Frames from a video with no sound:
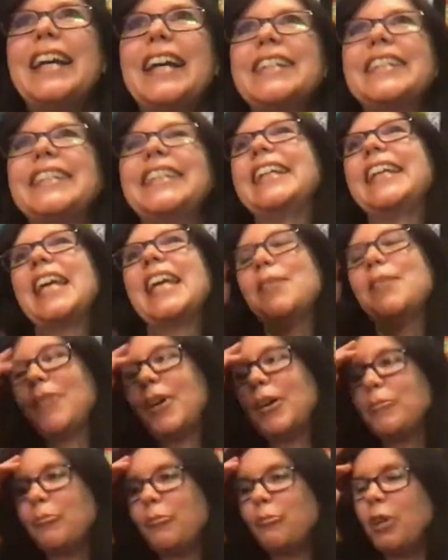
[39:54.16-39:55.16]
actually came
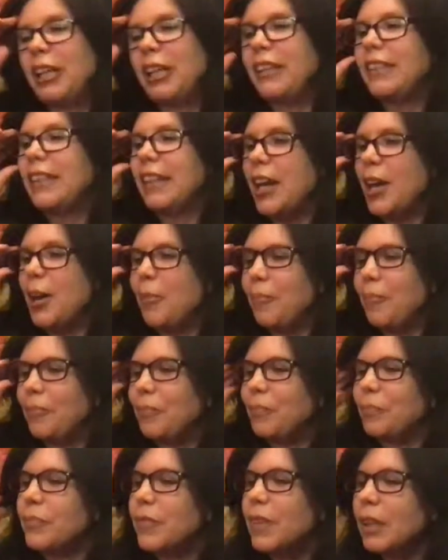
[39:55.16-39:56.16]
up with
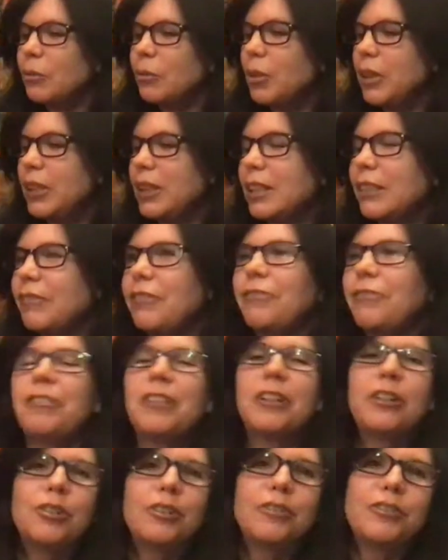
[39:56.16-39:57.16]
um, with the
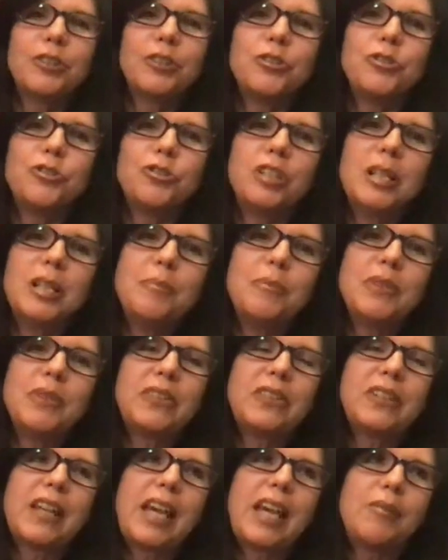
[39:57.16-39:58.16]
flicker of old
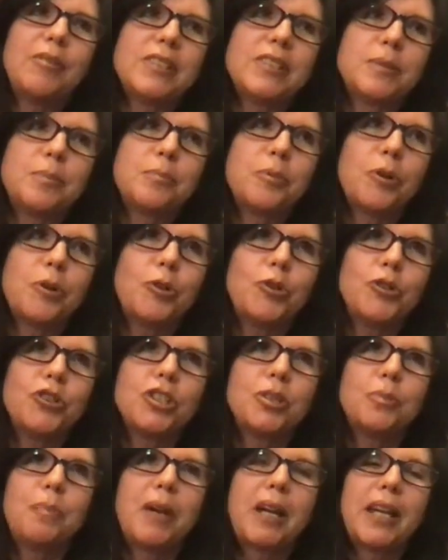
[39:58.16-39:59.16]
dreams. I was
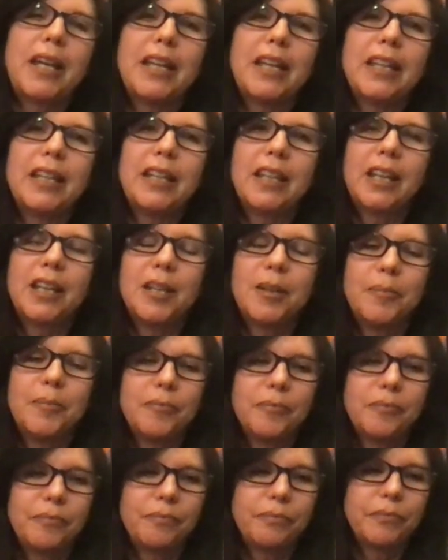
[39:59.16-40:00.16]
approached by
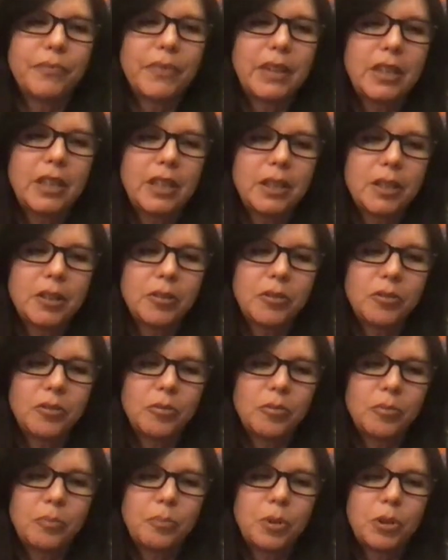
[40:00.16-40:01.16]
um, the
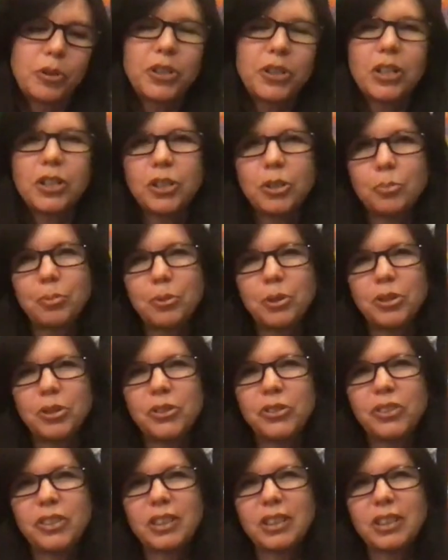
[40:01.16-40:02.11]
person who produced